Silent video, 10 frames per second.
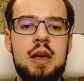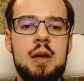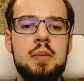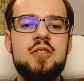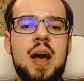
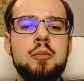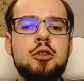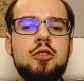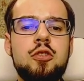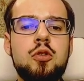But Chapter
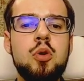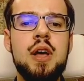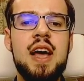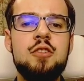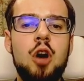2
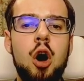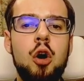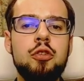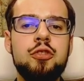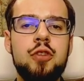is
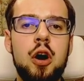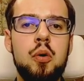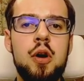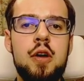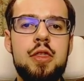
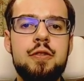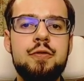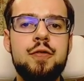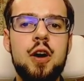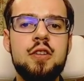also the
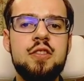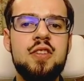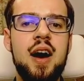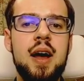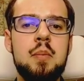first
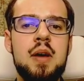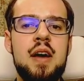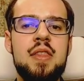time